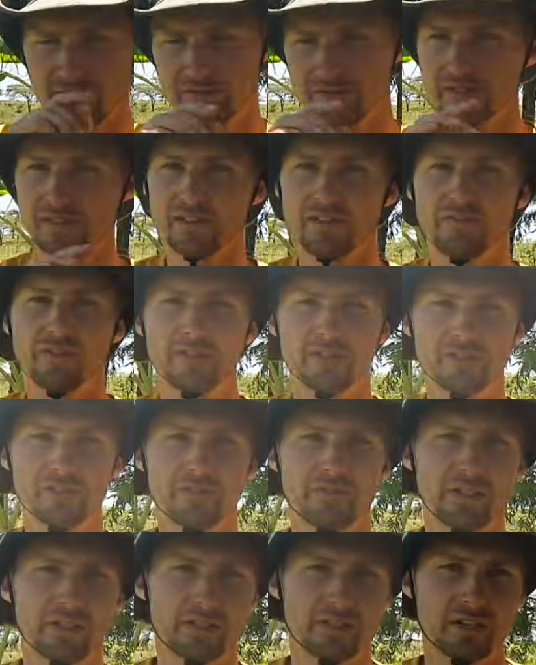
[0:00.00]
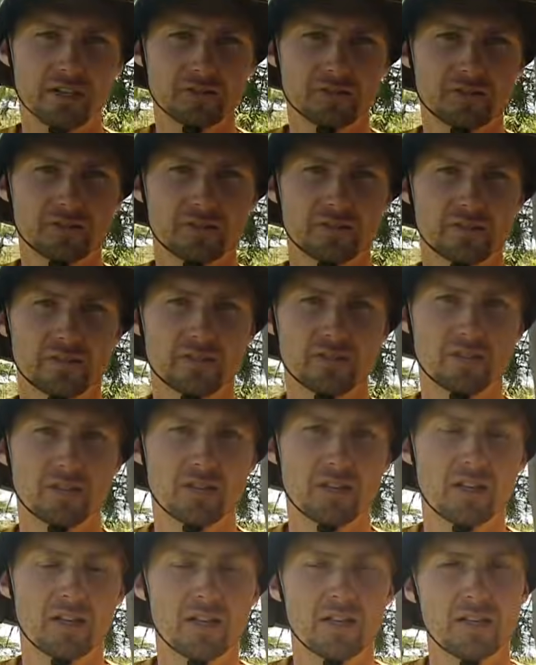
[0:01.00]
if it's a very severe drought.
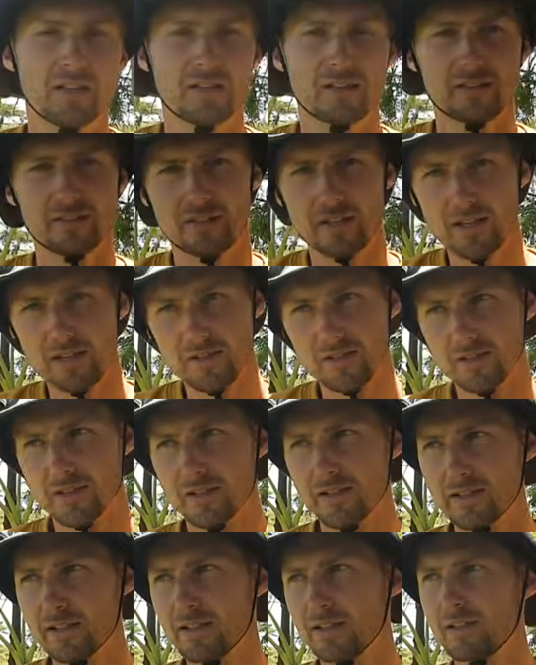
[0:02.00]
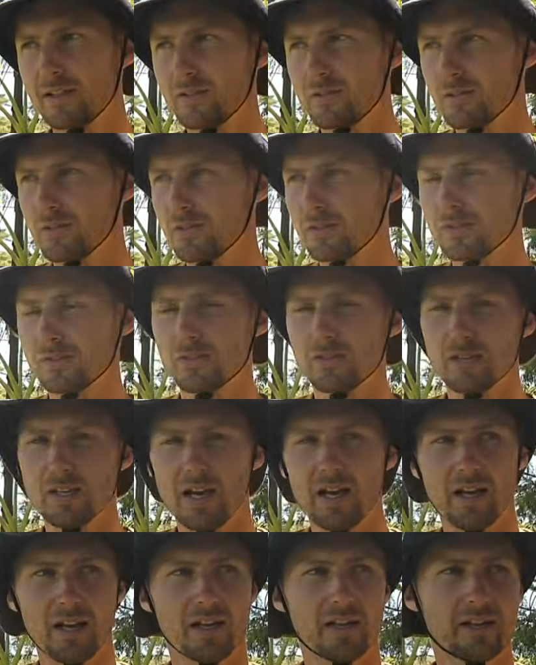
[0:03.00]
Secondly, it will also
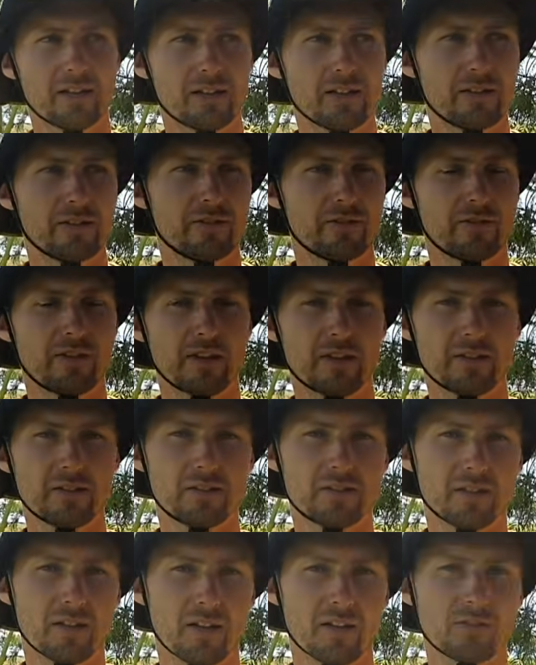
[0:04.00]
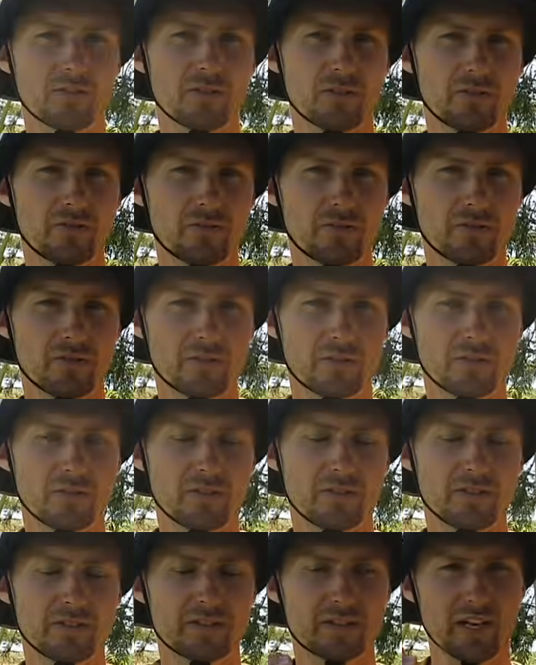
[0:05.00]
die if there is a lot of
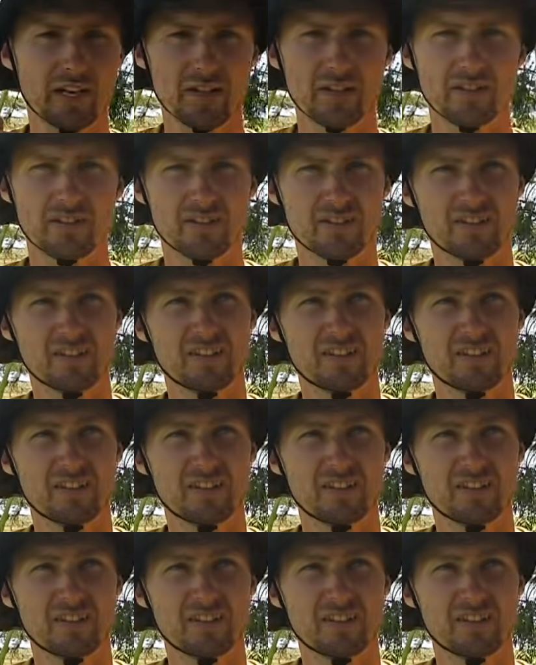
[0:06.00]
shade.